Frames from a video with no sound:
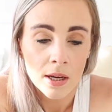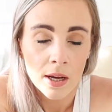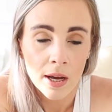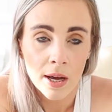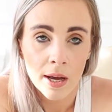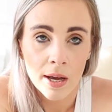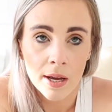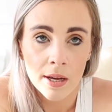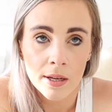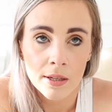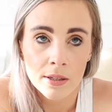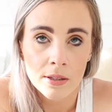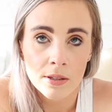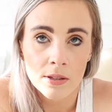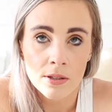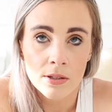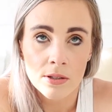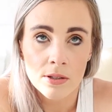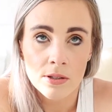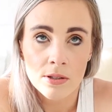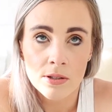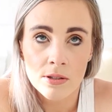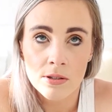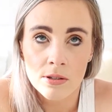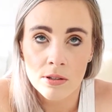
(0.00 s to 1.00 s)

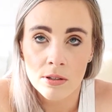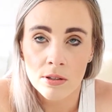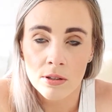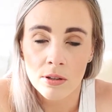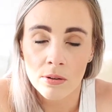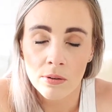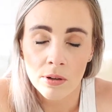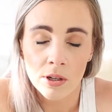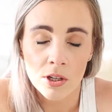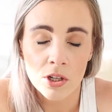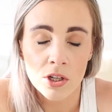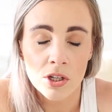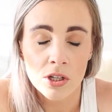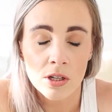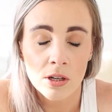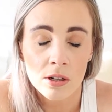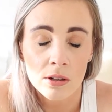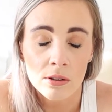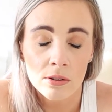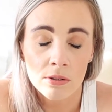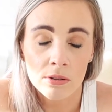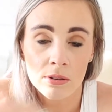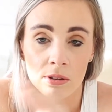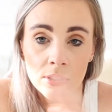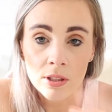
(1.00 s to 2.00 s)
And, you know, I
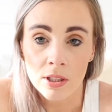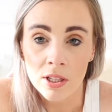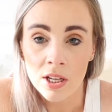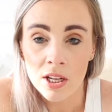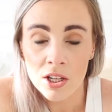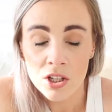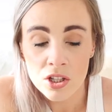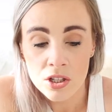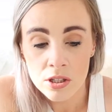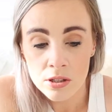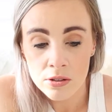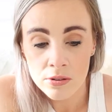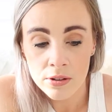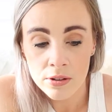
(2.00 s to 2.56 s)
showed the kitchen